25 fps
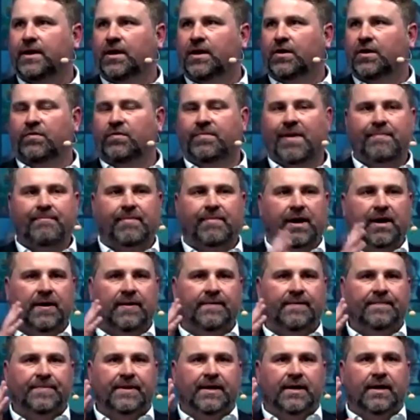Remember,
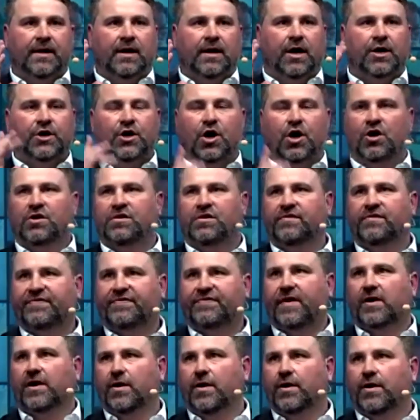an
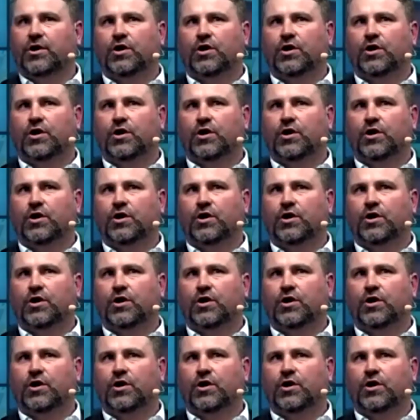unfollowed